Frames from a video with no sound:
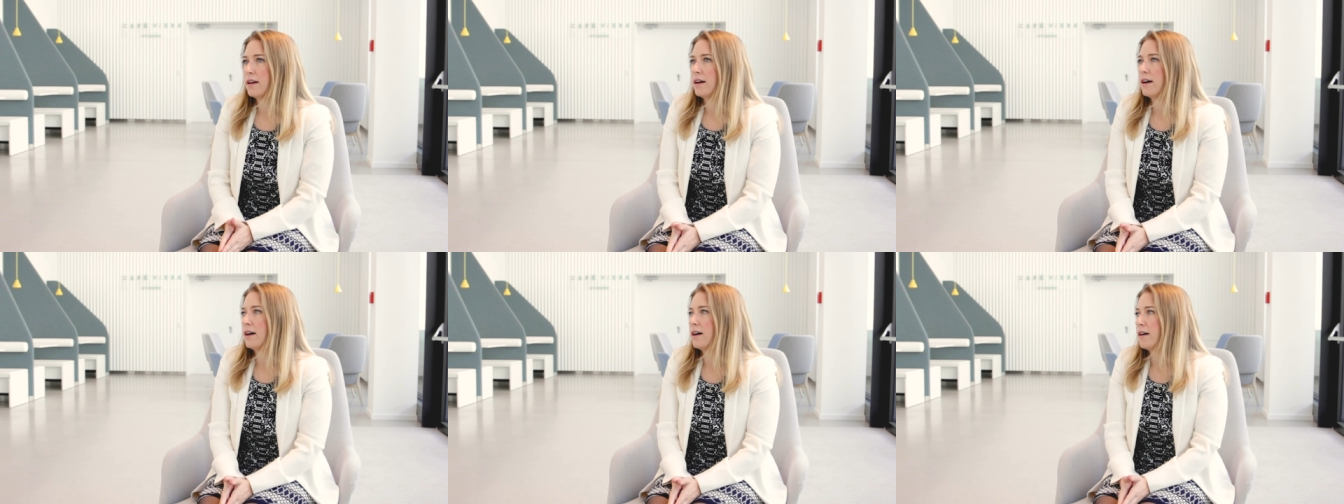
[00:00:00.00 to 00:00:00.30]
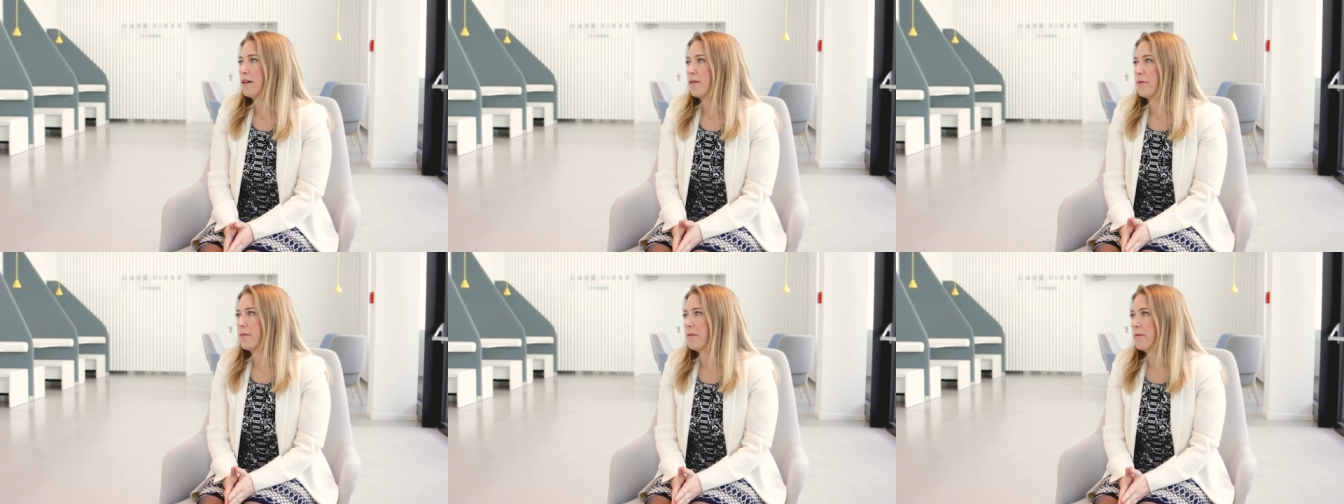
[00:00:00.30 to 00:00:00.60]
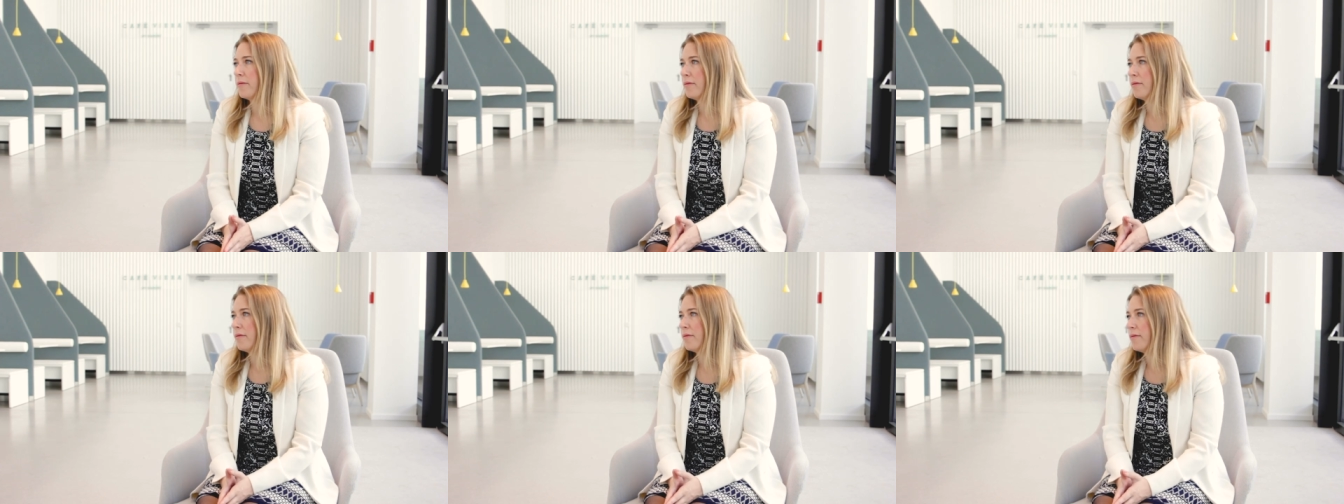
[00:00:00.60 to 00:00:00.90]

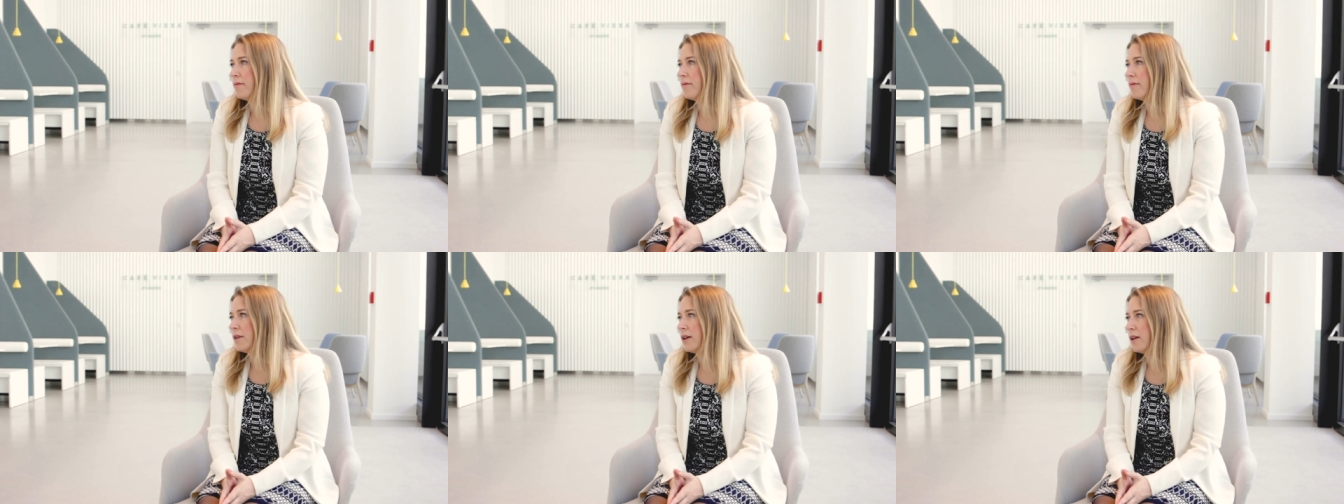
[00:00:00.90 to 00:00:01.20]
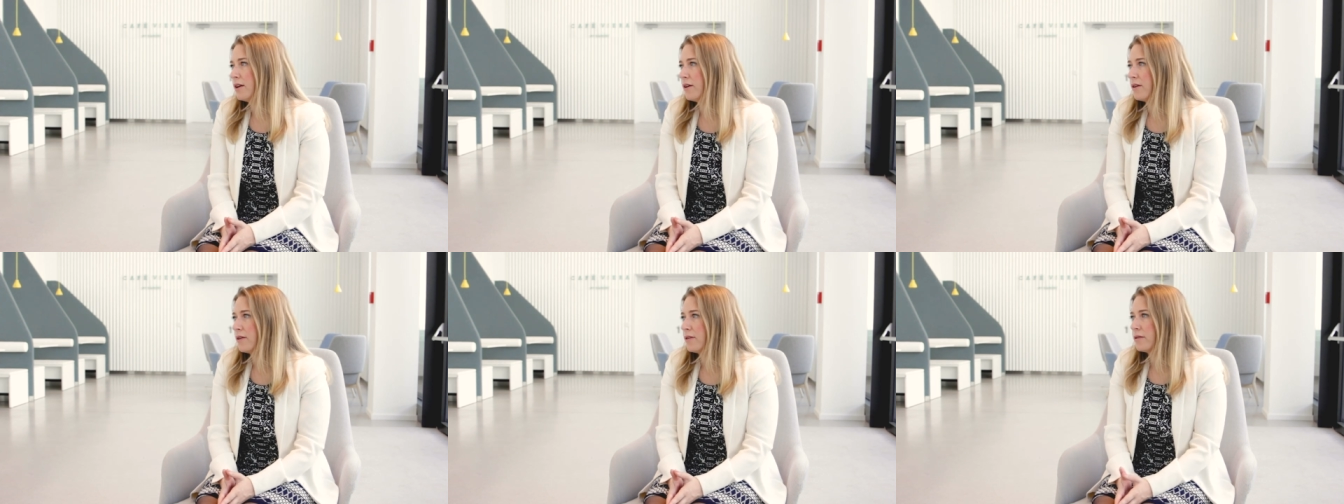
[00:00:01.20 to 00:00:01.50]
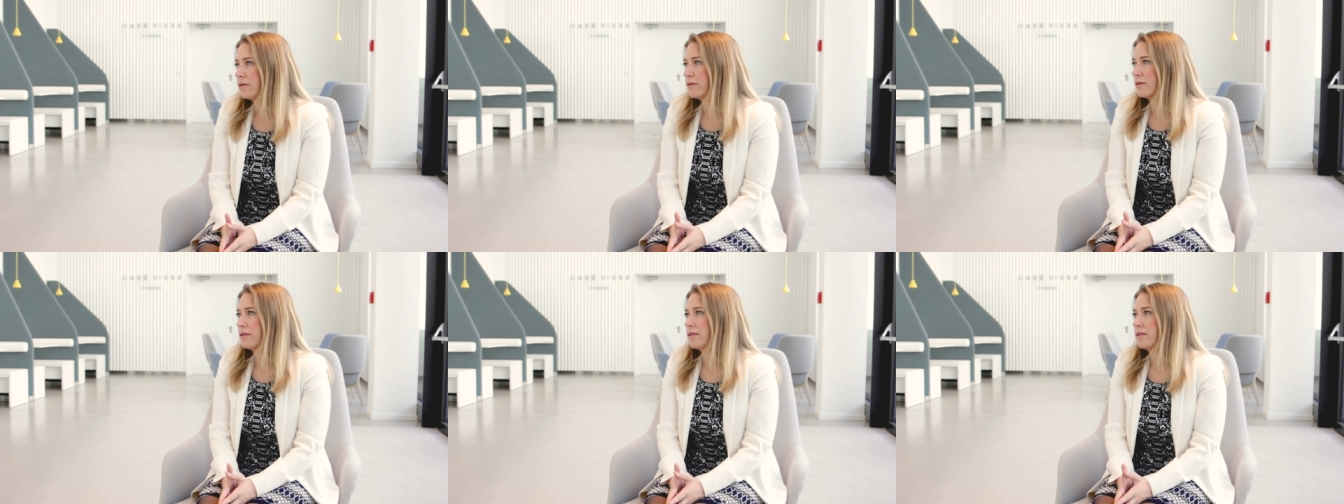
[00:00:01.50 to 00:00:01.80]
um, you
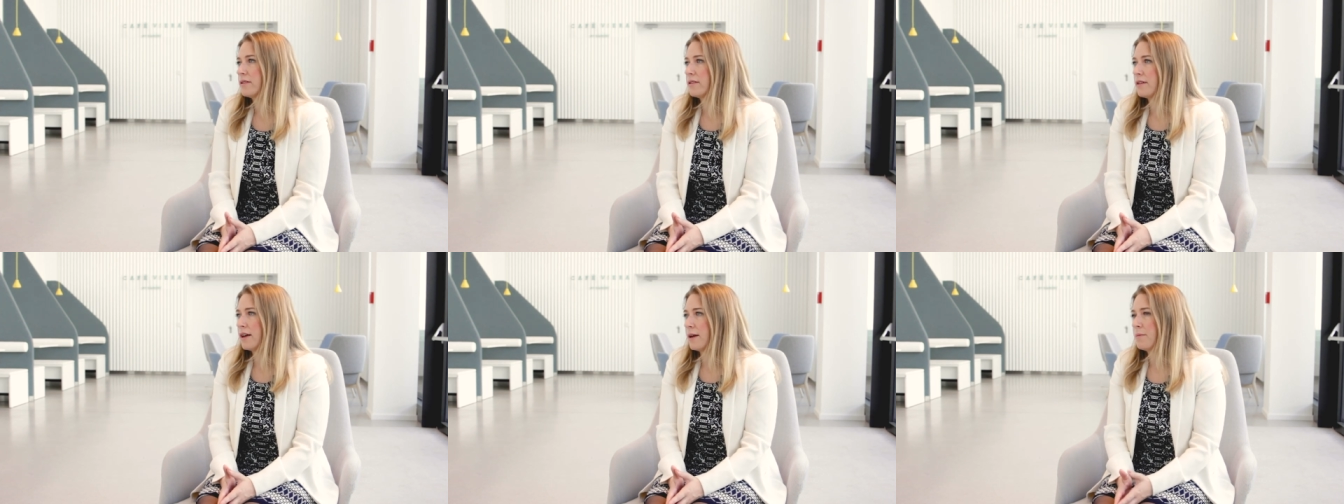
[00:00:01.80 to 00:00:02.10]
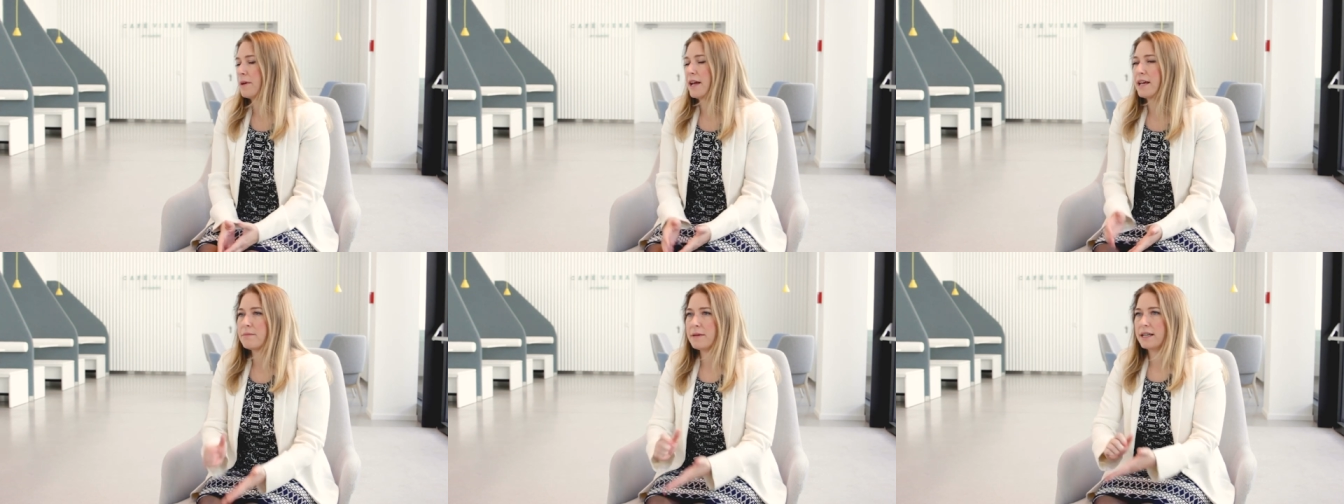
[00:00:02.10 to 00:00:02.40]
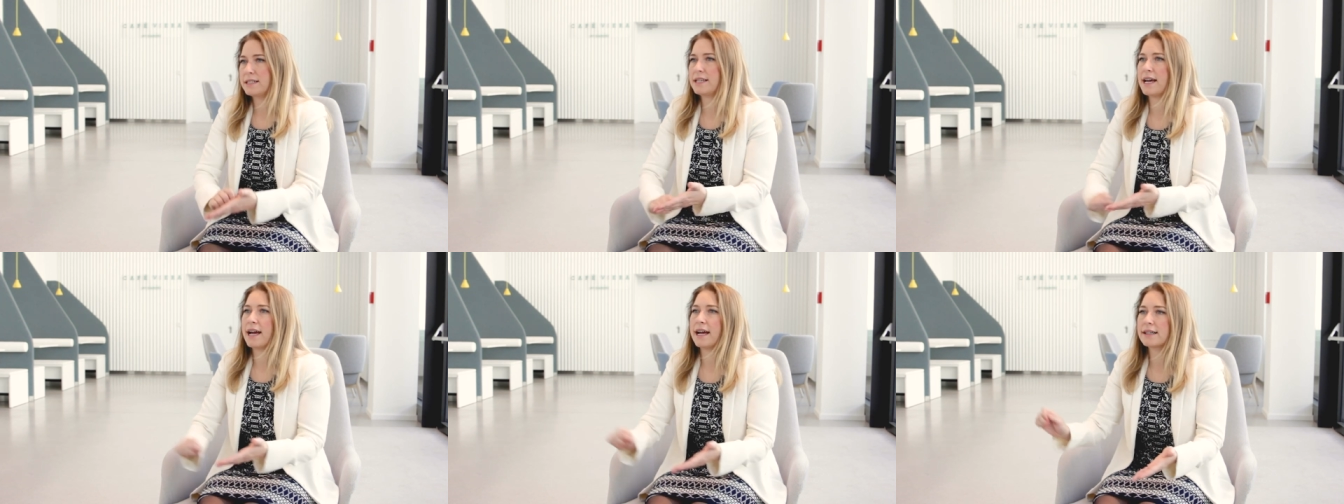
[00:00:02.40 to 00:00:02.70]
know, I paid
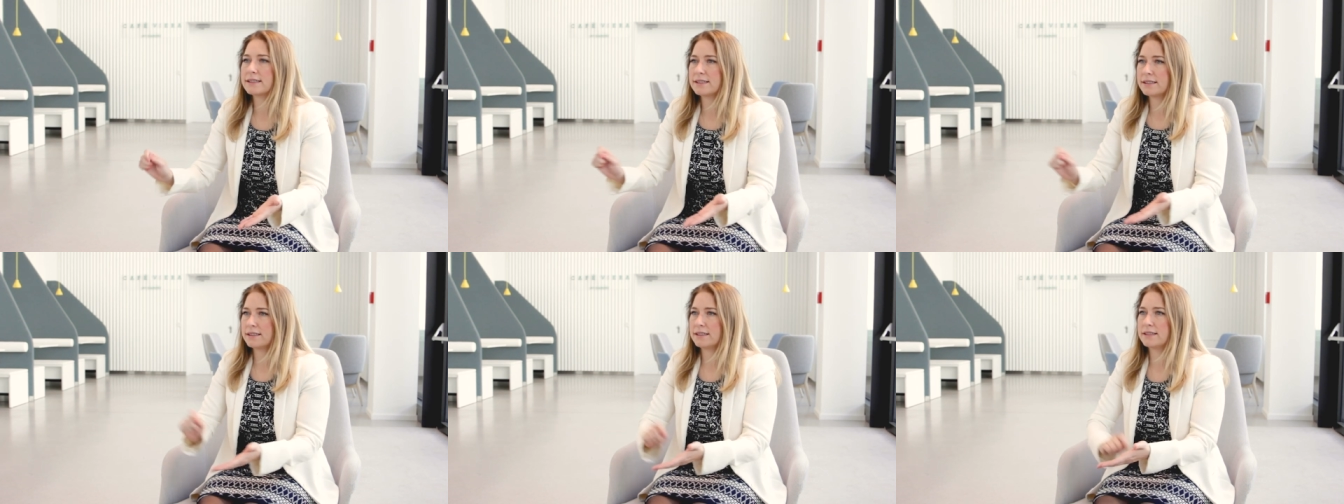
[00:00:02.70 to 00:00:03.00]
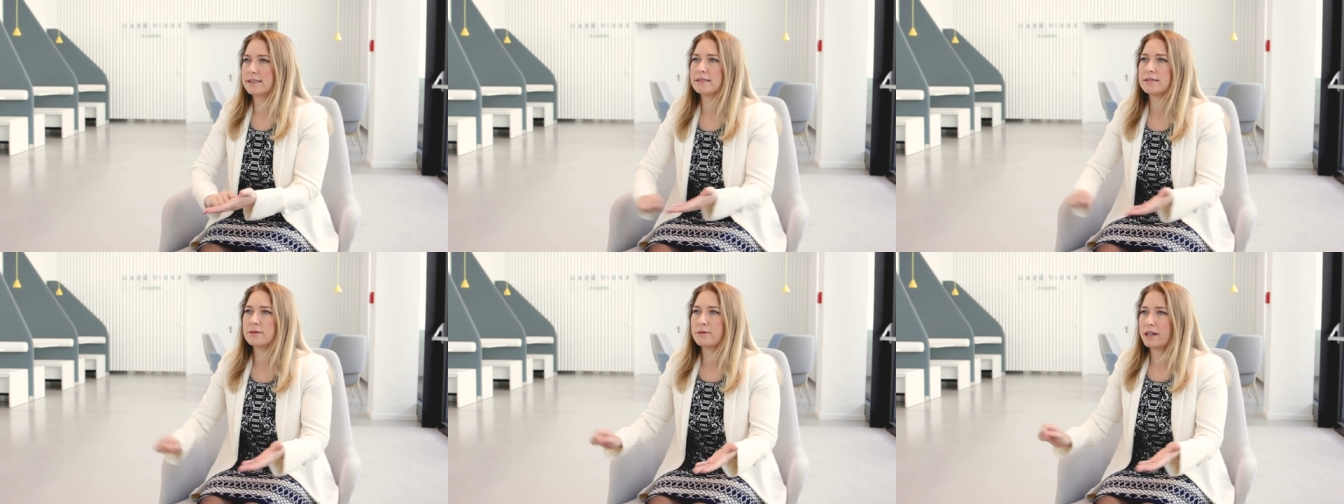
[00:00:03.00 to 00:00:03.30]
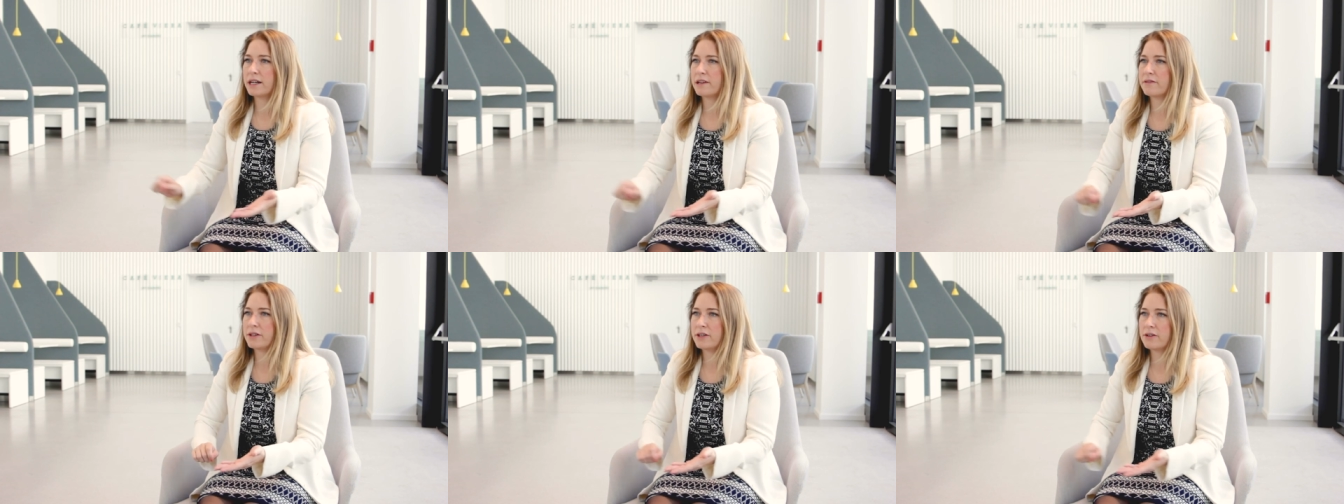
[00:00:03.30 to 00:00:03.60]
my taxes,
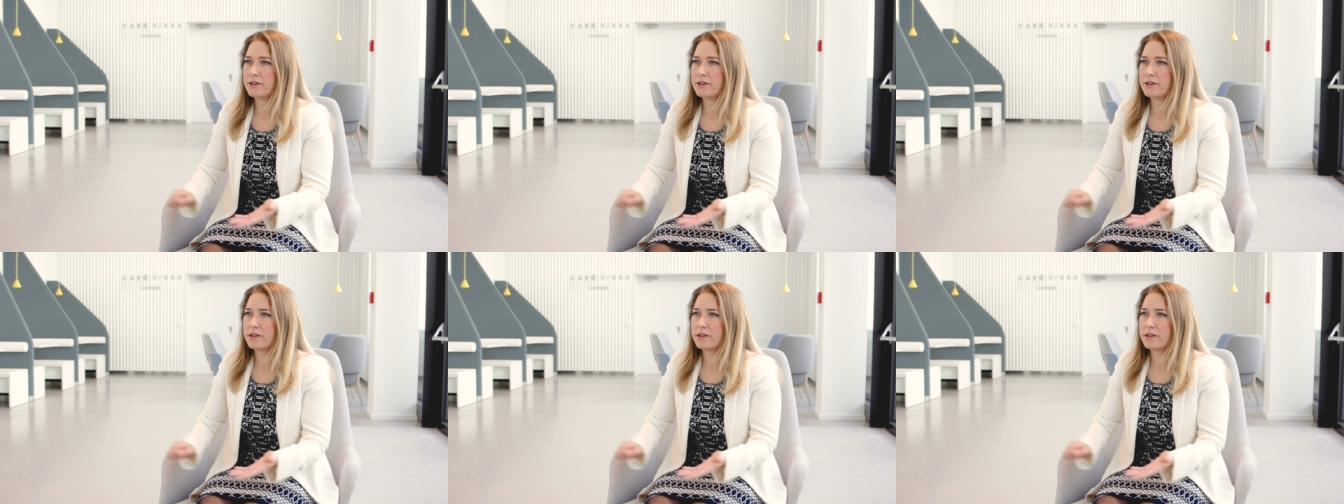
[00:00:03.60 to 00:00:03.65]
whatever.